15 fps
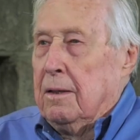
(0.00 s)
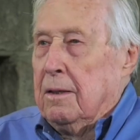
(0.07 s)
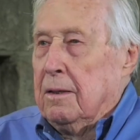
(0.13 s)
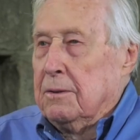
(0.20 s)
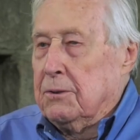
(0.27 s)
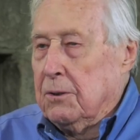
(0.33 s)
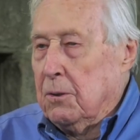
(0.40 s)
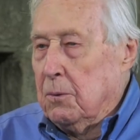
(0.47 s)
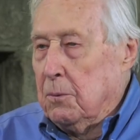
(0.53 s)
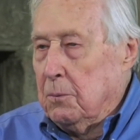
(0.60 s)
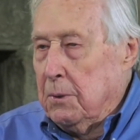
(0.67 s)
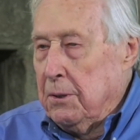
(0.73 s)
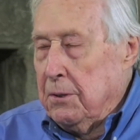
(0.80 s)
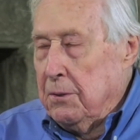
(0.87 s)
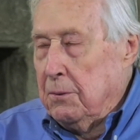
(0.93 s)
So
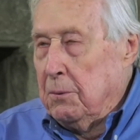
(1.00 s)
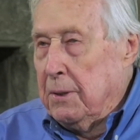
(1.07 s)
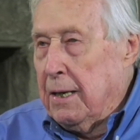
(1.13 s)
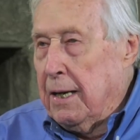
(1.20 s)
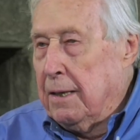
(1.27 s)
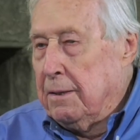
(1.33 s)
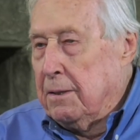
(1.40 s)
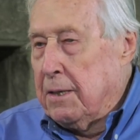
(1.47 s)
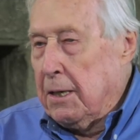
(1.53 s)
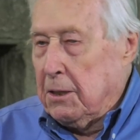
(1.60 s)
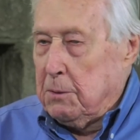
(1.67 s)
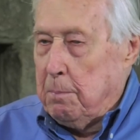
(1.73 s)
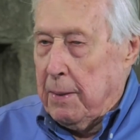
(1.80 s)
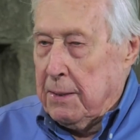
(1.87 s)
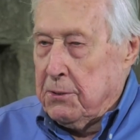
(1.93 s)
we knew we had to
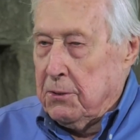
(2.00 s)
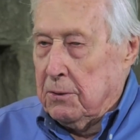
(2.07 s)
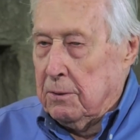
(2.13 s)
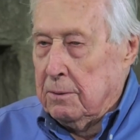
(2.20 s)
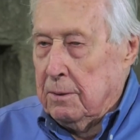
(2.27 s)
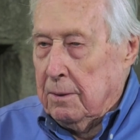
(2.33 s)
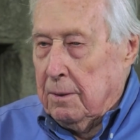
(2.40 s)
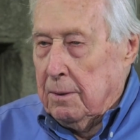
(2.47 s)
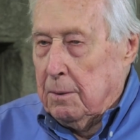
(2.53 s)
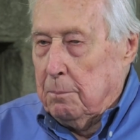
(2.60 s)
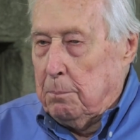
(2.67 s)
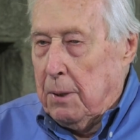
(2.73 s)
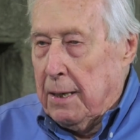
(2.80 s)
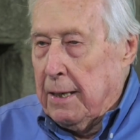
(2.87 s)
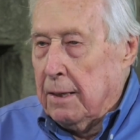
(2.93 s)
take special
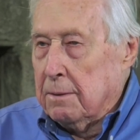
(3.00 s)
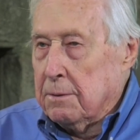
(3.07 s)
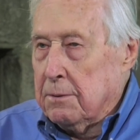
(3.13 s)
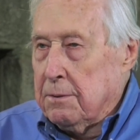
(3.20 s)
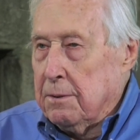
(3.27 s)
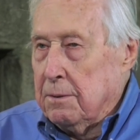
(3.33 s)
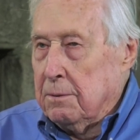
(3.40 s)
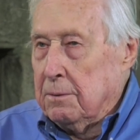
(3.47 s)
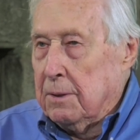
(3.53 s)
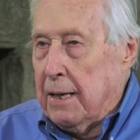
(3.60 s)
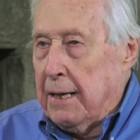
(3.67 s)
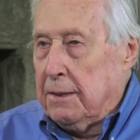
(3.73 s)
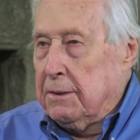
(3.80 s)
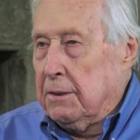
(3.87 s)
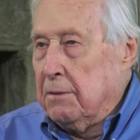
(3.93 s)
plans to
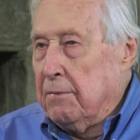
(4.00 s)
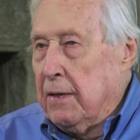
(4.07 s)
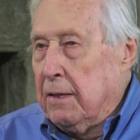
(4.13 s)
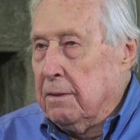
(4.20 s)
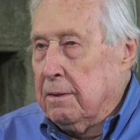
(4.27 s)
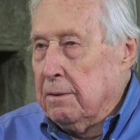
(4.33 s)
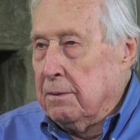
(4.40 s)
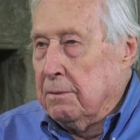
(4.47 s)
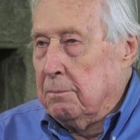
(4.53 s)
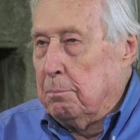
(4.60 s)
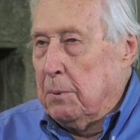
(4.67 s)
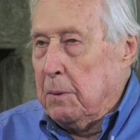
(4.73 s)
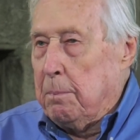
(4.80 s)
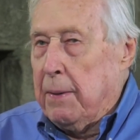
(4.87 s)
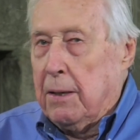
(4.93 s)
excavate, to
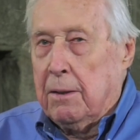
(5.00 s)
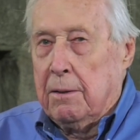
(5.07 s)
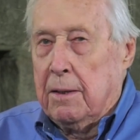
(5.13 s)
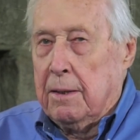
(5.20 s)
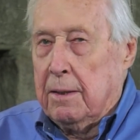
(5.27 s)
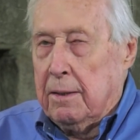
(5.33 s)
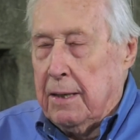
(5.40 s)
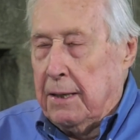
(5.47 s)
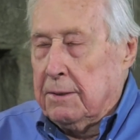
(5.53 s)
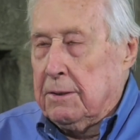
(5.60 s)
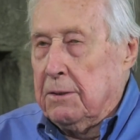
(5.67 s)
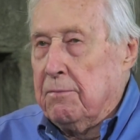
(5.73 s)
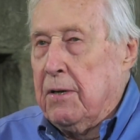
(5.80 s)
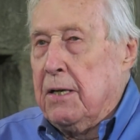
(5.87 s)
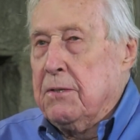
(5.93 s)
prepare an
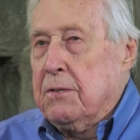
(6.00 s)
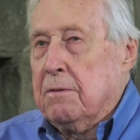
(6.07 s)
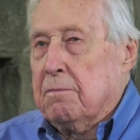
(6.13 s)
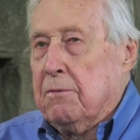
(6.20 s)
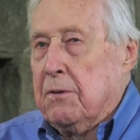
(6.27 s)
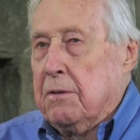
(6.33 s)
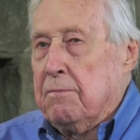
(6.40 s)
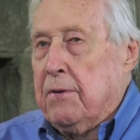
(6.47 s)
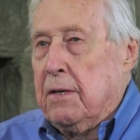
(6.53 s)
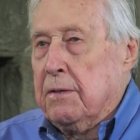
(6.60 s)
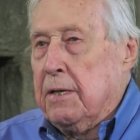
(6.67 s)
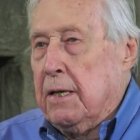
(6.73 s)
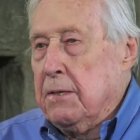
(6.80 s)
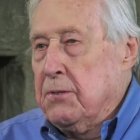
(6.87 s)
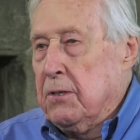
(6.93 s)
excavation for the
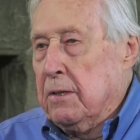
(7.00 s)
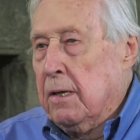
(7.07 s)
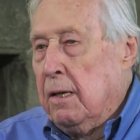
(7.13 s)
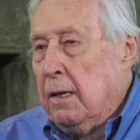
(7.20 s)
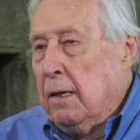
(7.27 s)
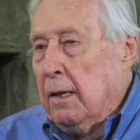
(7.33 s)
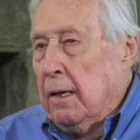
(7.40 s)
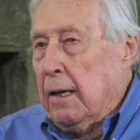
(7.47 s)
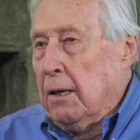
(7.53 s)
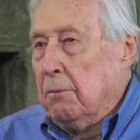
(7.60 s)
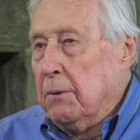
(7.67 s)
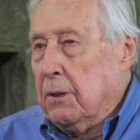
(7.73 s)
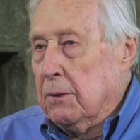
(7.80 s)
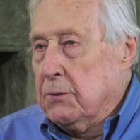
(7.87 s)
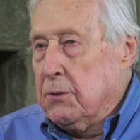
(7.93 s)
foundation.
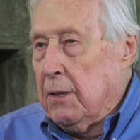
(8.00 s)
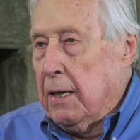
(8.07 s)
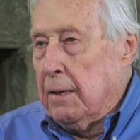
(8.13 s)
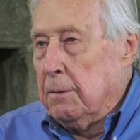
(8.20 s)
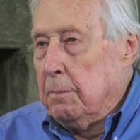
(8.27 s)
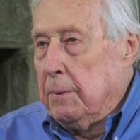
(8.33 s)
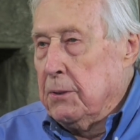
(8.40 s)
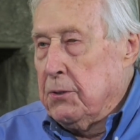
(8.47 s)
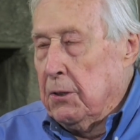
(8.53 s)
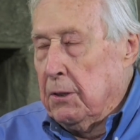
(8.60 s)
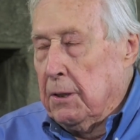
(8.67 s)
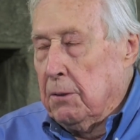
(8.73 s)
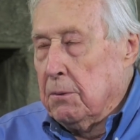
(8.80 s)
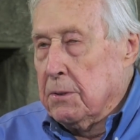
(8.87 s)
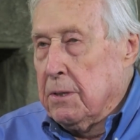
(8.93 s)
And we also had to be
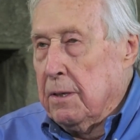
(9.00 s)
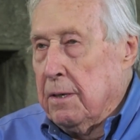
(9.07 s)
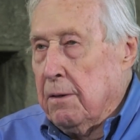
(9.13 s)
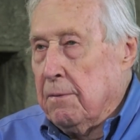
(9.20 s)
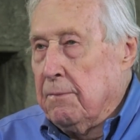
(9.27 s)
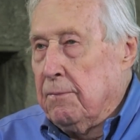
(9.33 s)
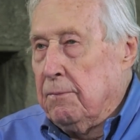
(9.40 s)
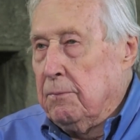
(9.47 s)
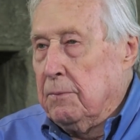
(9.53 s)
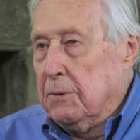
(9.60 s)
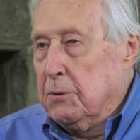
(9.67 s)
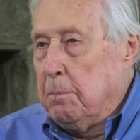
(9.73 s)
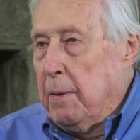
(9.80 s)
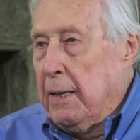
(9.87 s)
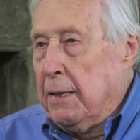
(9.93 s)
sure there was enough
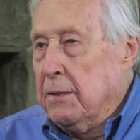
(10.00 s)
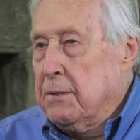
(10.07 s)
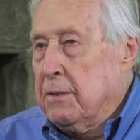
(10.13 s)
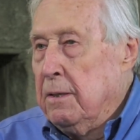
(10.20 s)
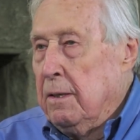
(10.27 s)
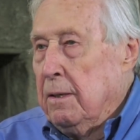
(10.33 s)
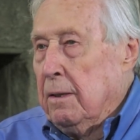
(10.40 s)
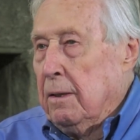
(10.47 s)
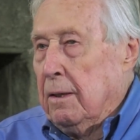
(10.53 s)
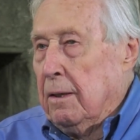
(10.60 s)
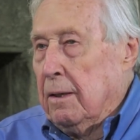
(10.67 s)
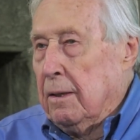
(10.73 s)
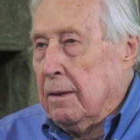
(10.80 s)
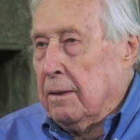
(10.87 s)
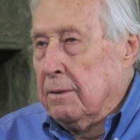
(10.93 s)
space
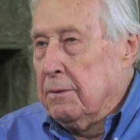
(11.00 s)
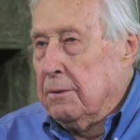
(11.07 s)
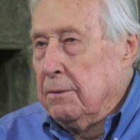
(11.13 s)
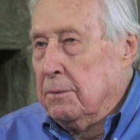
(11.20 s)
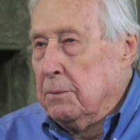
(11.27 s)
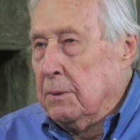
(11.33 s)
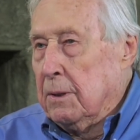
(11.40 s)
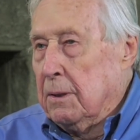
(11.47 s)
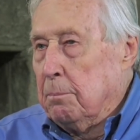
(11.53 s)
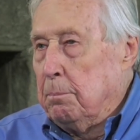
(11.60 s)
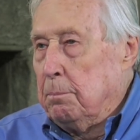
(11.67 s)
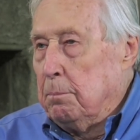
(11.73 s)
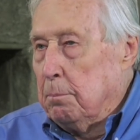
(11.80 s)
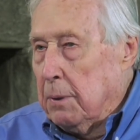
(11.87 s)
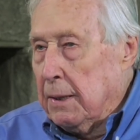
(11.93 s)
to
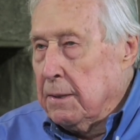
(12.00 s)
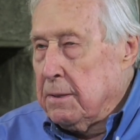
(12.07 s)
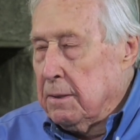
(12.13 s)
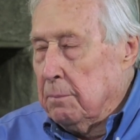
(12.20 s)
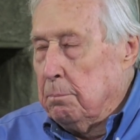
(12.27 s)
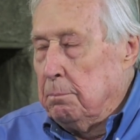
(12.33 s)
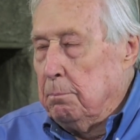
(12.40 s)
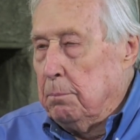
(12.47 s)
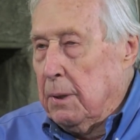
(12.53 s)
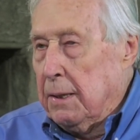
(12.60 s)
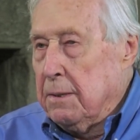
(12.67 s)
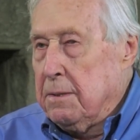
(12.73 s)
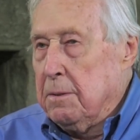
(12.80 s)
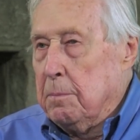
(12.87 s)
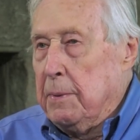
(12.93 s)
place
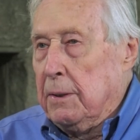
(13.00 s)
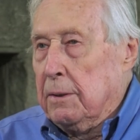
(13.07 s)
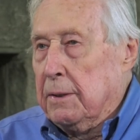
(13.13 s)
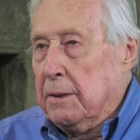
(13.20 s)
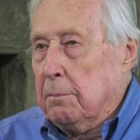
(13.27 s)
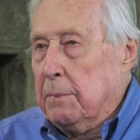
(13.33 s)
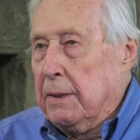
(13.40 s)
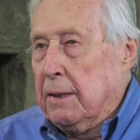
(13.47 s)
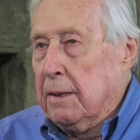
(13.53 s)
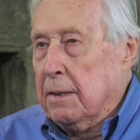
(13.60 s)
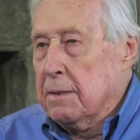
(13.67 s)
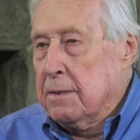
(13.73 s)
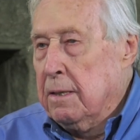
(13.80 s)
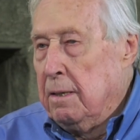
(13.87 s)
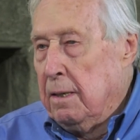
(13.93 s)
the building
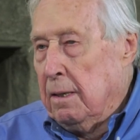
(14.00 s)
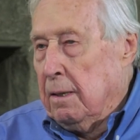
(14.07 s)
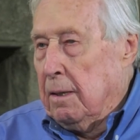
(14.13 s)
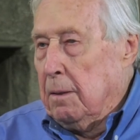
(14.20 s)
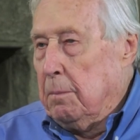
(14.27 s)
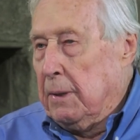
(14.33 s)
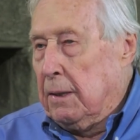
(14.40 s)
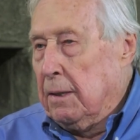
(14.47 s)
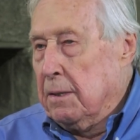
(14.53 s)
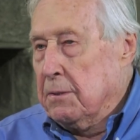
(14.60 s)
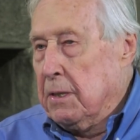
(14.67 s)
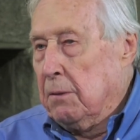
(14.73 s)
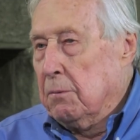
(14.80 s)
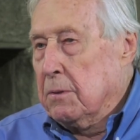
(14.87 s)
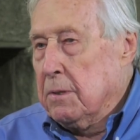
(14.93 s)
because
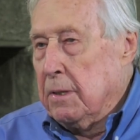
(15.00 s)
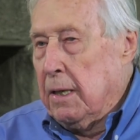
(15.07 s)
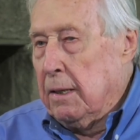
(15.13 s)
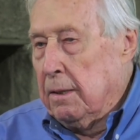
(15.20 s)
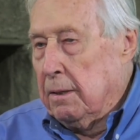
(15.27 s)
there was